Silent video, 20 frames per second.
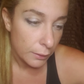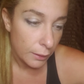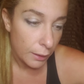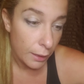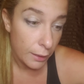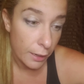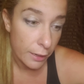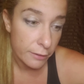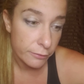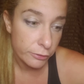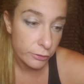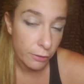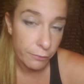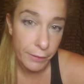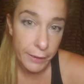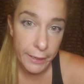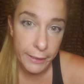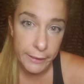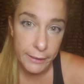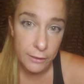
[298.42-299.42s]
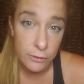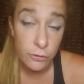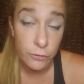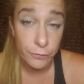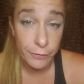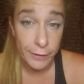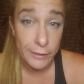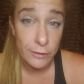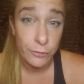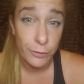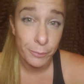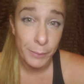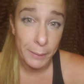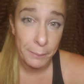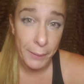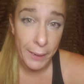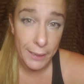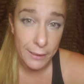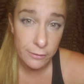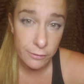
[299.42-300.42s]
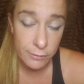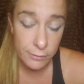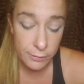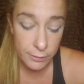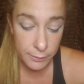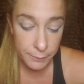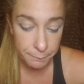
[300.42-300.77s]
a lot of stuff that I needed to face from my past